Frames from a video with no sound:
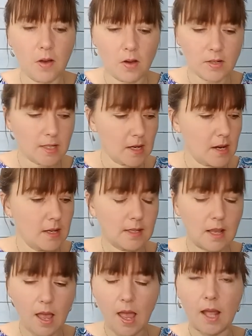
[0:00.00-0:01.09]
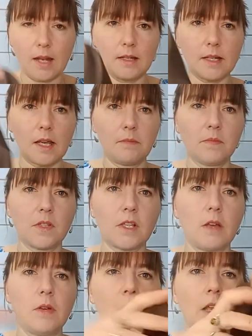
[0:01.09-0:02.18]
parties. And um,
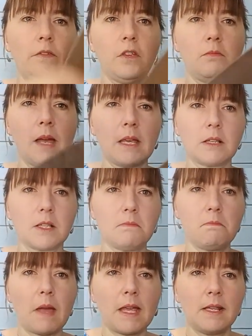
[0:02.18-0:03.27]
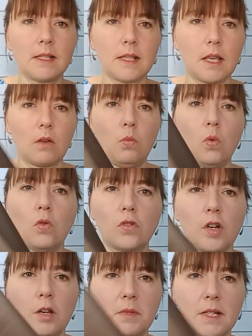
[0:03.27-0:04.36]
so if you make some basic
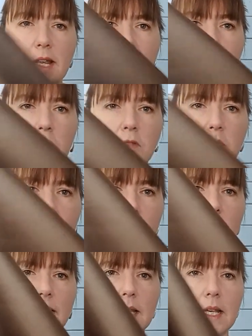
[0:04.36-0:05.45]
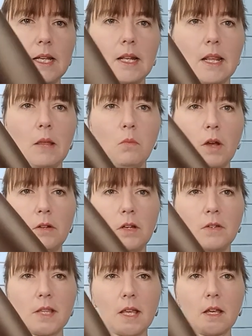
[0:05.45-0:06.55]
wardrobe staples with sateen, they won't
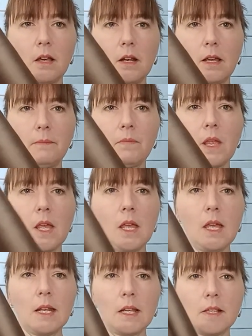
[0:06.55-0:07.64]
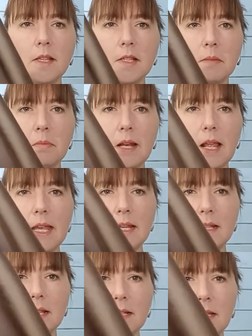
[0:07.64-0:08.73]
lose their colour. Now this is a plain
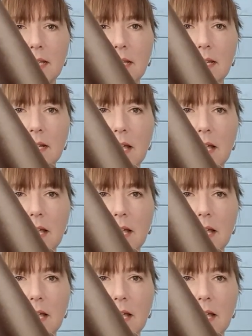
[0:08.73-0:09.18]
sateen,